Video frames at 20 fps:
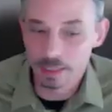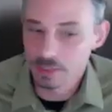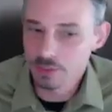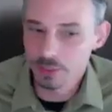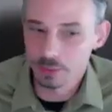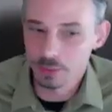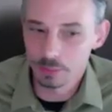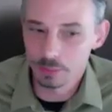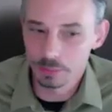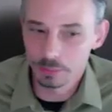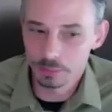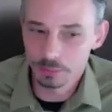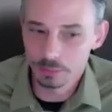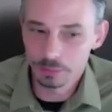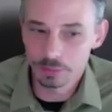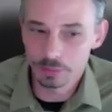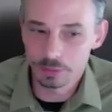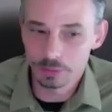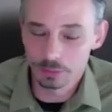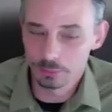so
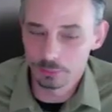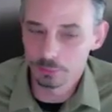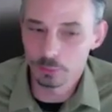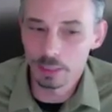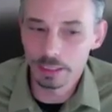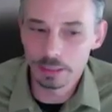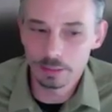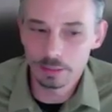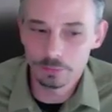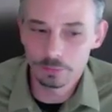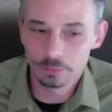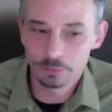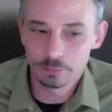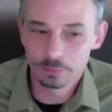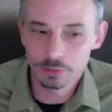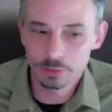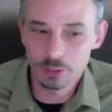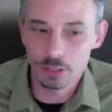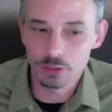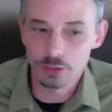there are a variety of
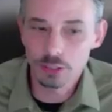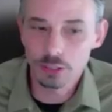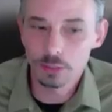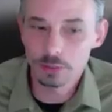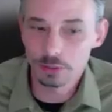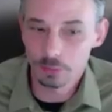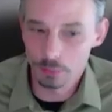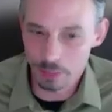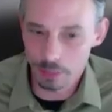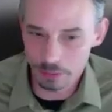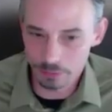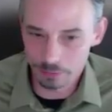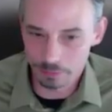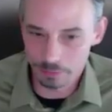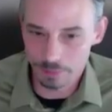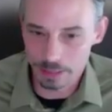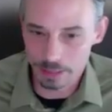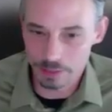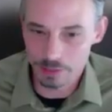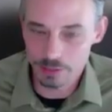so i'll start with the weather
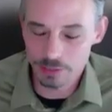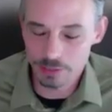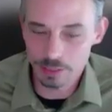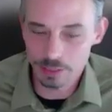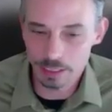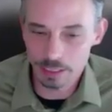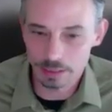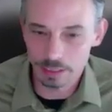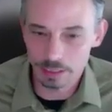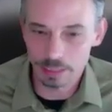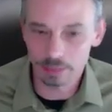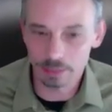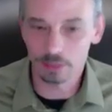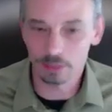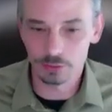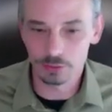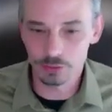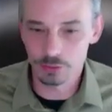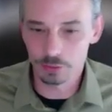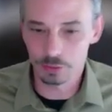events and then
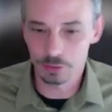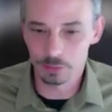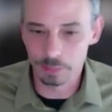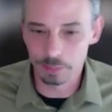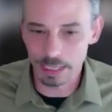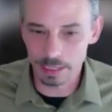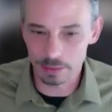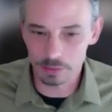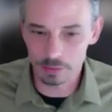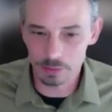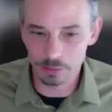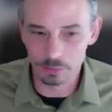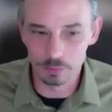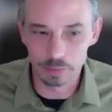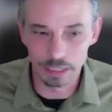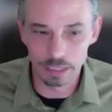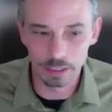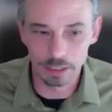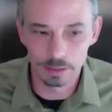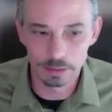i'll circle back to
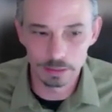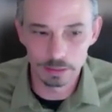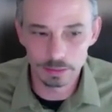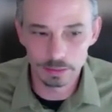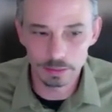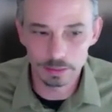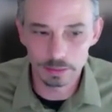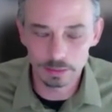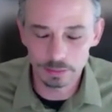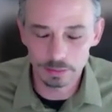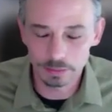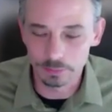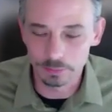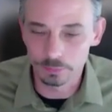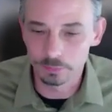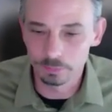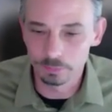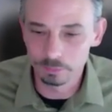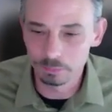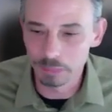where
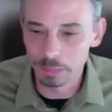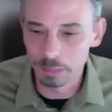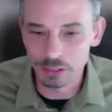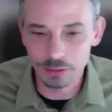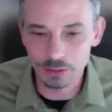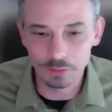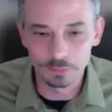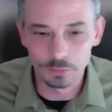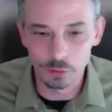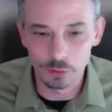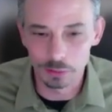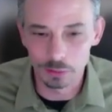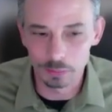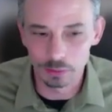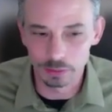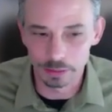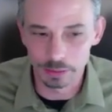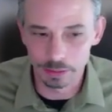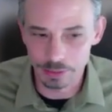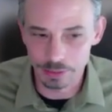the maybe some
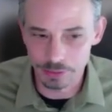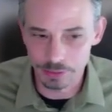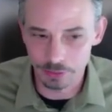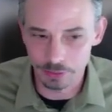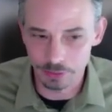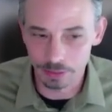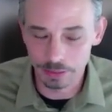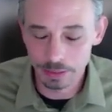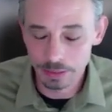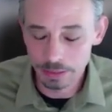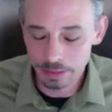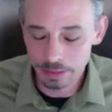vulnerable areas are